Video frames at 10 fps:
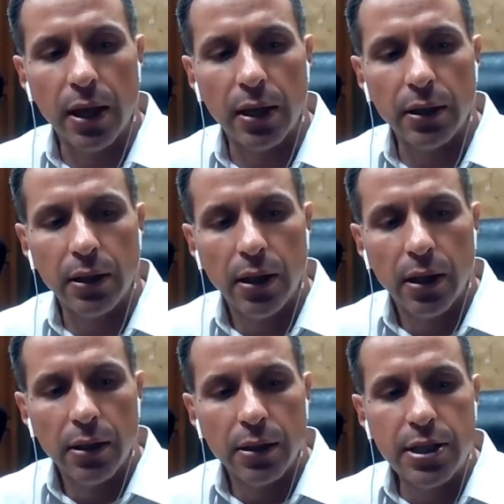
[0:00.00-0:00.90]
And
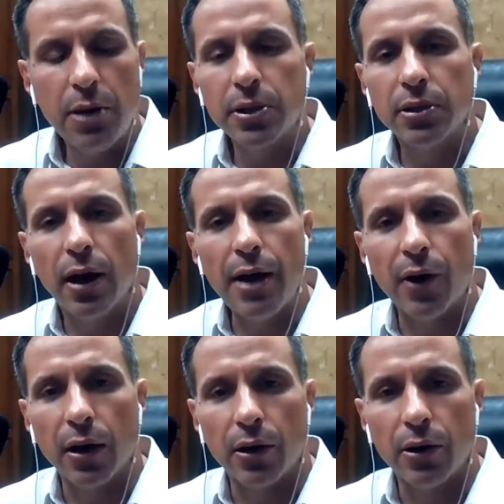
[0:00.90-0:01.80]
the secret to life
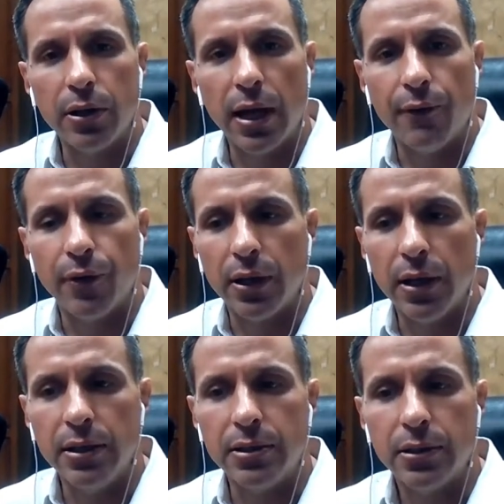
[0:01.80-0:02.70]
I learned, Devin,
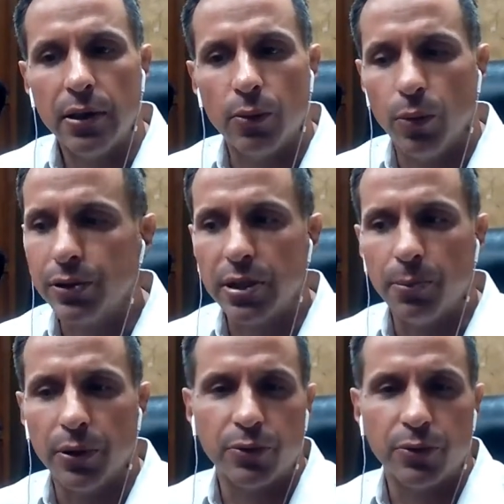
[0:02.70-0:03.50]
is real simple.